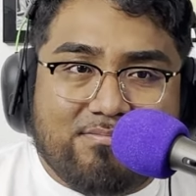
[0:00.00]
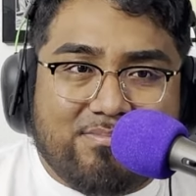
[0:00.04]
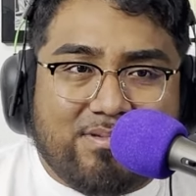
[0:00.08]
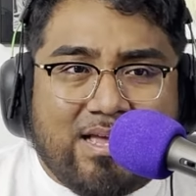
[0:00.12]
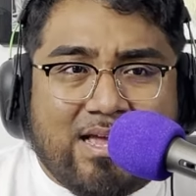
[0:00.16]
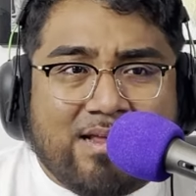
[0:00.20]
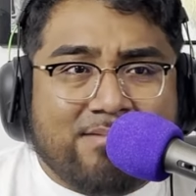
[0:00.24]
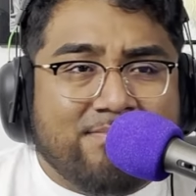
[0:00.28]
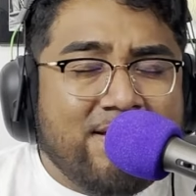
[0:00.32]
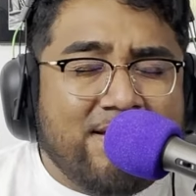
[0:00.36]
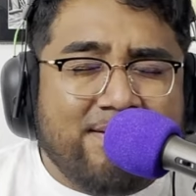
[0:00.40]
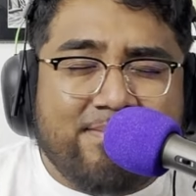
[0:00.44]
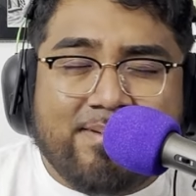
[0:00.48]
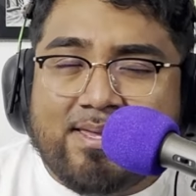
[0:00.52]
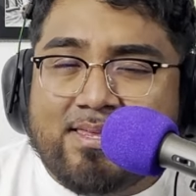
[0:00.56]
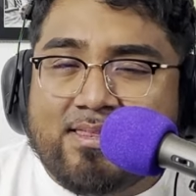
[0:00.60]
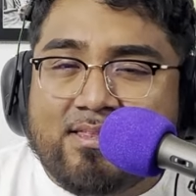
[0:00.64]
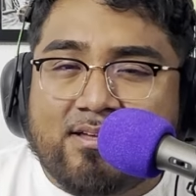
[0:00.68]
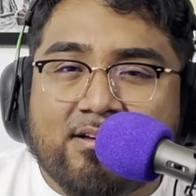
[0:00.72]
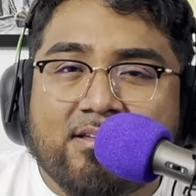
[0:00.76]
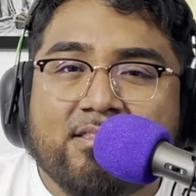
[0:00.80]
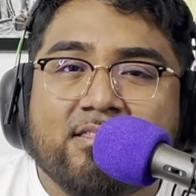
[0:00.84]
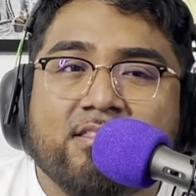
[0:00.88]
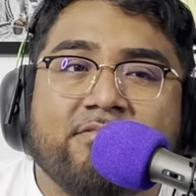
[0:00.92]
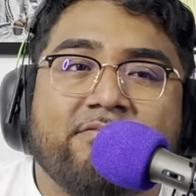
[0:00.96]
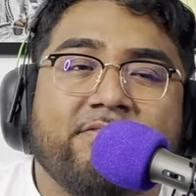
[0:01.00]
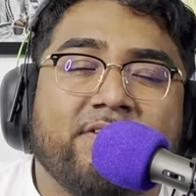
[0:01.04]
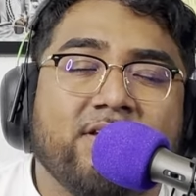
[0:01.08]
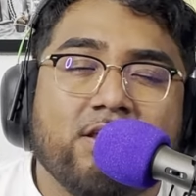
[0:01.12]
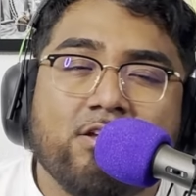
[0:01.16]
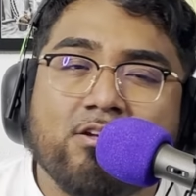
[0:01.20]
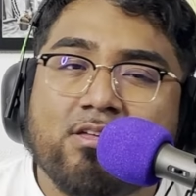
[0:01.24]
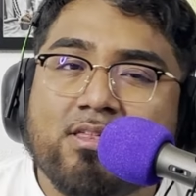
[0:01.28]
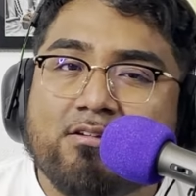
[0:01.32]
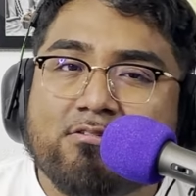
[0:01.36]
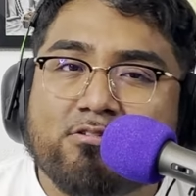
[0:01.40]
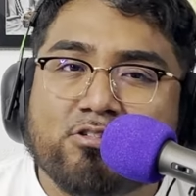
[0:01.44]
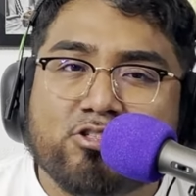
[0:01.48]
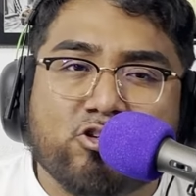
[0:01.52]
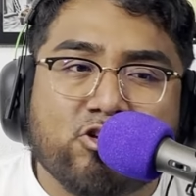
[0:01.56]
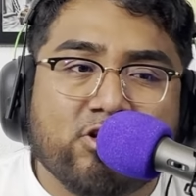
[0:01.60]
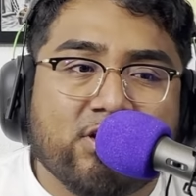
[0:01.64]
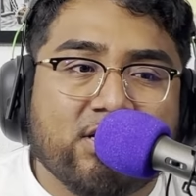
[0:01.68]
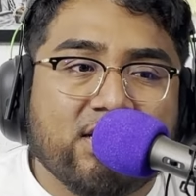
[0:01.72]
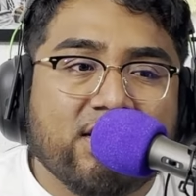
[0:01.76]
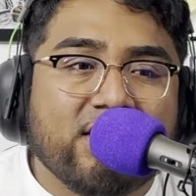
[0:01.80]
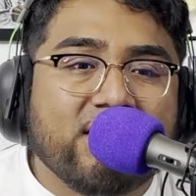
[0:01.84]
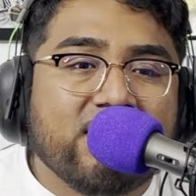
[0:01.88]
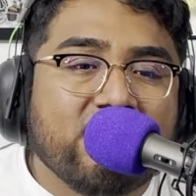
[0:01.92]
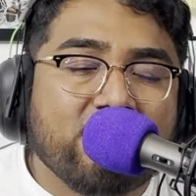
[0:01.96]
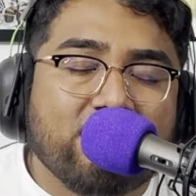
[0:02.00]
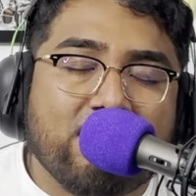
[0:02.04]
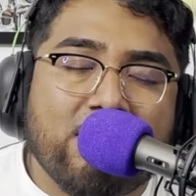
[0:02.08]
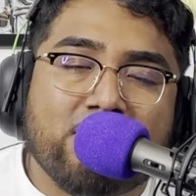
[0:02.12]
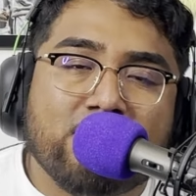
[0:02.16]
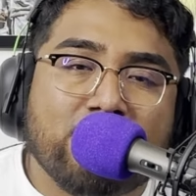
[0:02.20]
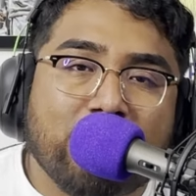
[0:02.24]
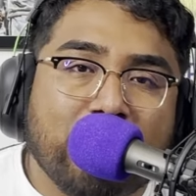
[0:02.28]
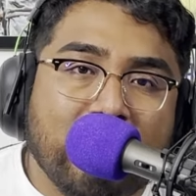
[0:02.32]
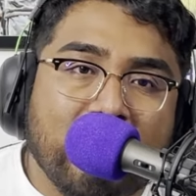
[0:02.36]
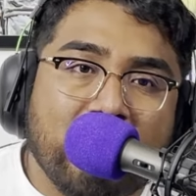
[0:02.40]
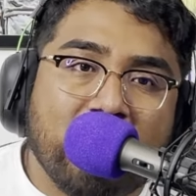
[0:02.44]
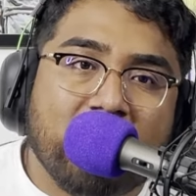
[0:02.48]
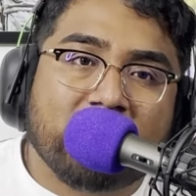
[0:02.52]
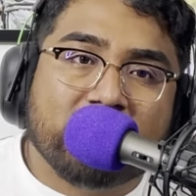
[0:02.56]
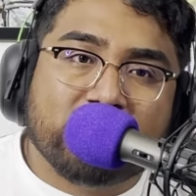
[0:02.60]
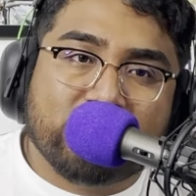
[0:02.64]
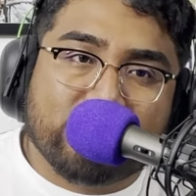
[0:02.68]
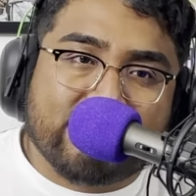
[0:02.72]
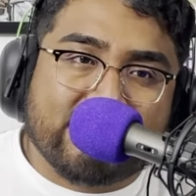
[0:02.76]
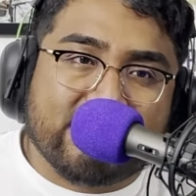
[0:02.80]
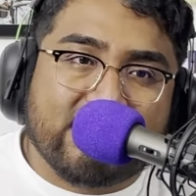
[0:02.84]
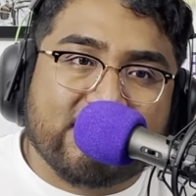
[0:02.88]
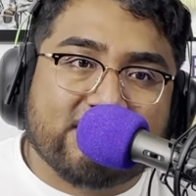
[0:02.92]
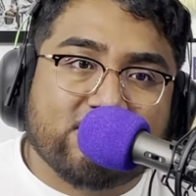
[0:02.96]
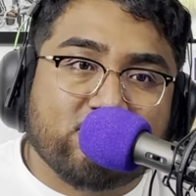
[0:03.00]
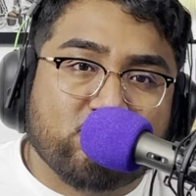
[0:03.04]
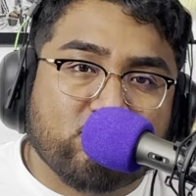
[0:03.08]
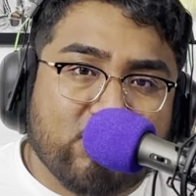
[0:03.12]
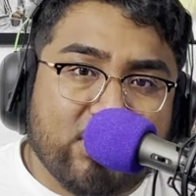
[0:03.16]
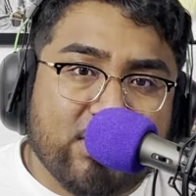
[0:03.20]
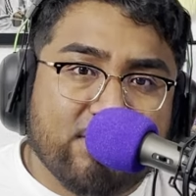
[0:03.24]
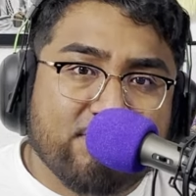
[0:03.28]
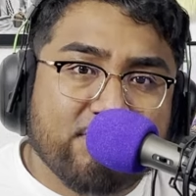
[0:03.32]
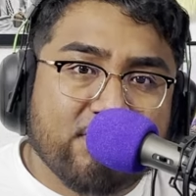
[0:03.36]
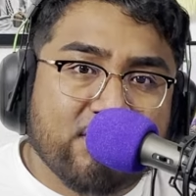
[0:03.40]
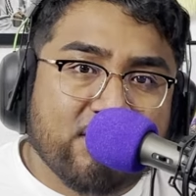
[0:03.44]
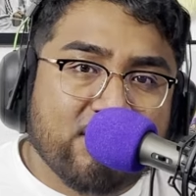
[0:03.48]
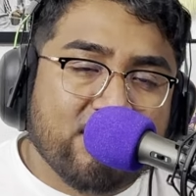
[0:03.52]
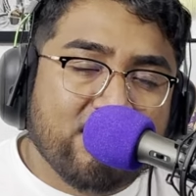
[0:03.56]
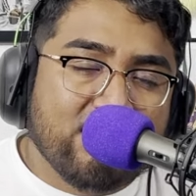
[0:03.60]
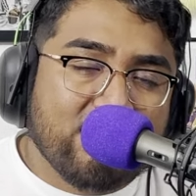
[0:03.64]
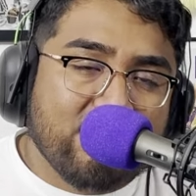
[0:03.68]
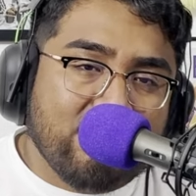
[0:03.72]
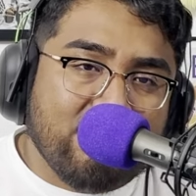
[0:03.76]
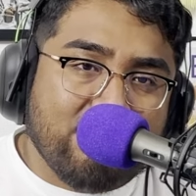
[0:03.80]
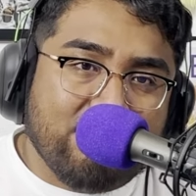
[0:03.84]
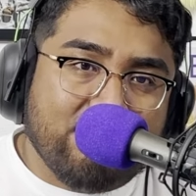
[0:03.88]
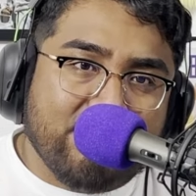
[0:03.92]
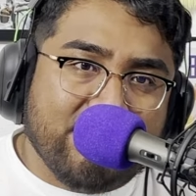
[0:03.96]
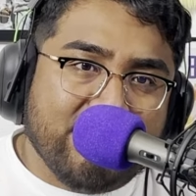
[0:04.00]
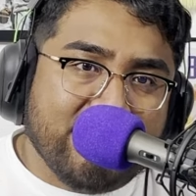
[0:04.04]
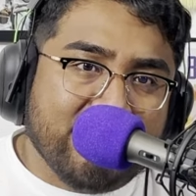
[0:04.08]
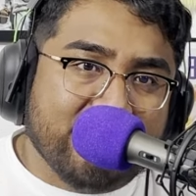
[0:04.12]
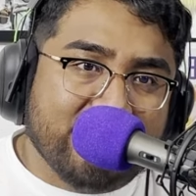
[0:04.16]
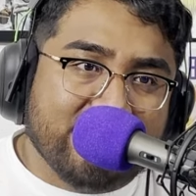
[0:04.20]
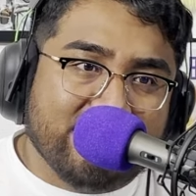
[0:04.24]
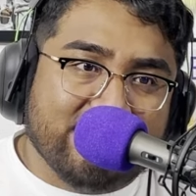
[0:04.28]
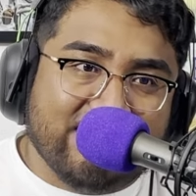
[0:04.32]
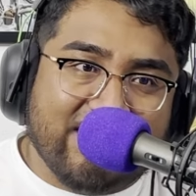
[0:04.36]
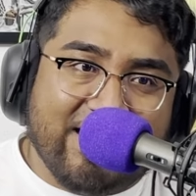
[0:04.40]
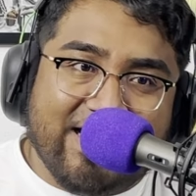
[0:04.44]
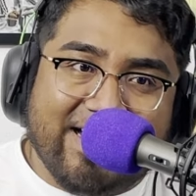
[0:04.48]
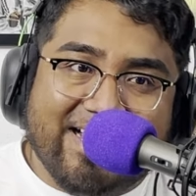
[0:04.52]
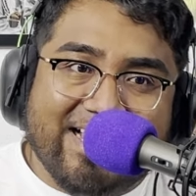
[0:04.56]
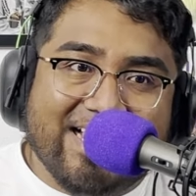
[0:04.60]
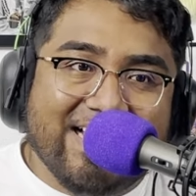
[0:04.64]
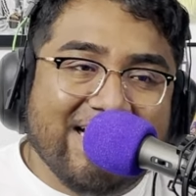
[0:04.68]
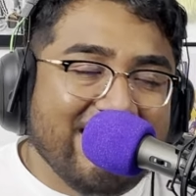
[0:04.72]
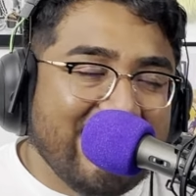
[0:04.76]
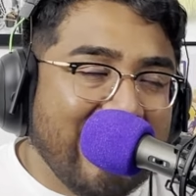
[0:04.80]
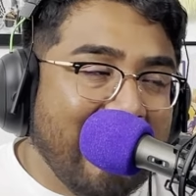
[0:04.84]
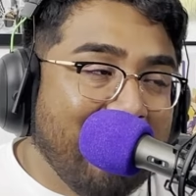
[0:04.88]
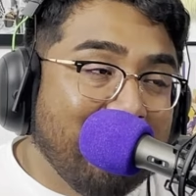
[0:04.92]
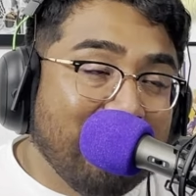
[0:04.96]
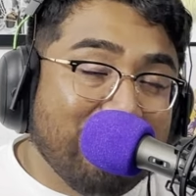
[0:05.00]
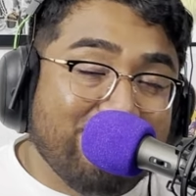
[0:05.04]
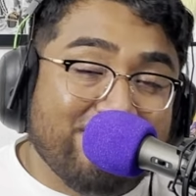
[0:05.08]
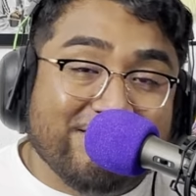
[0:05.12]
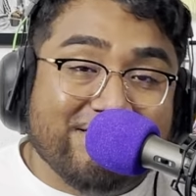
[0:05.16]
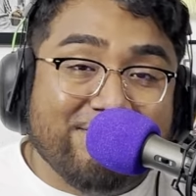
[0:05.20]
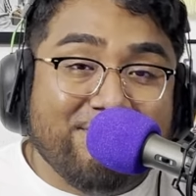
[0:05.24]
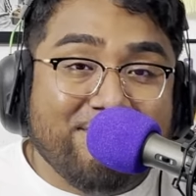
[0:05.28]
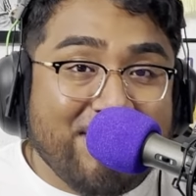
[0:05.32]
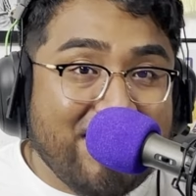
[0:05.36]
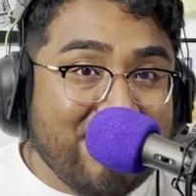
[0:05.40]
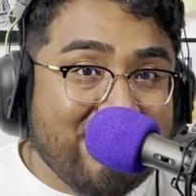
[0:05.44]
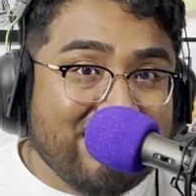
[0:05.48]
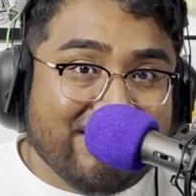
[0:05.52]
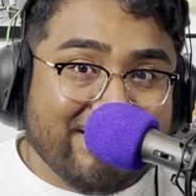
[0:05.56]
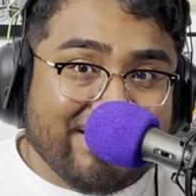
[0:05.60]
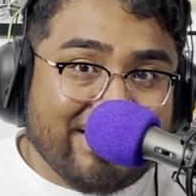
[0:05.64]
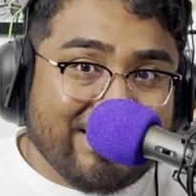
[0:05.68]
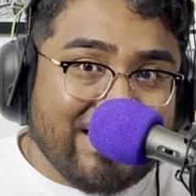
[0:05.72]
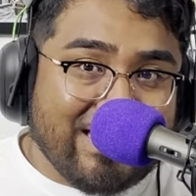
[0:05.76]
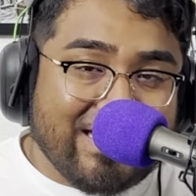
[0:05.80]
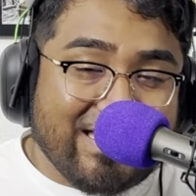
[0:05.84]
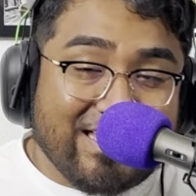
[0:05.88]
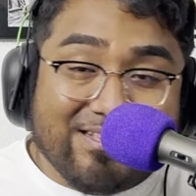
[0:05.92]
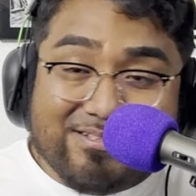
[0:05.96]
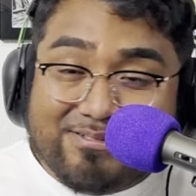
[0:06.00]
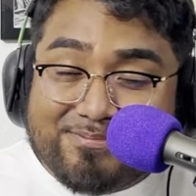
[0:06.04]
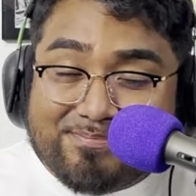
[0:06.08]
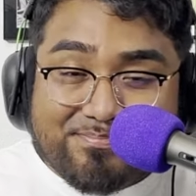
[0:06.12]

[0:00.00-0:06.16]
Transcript: And maybe the video that was circulating around the playoffs was an extreme, because, like, that one was embarrassing. Like,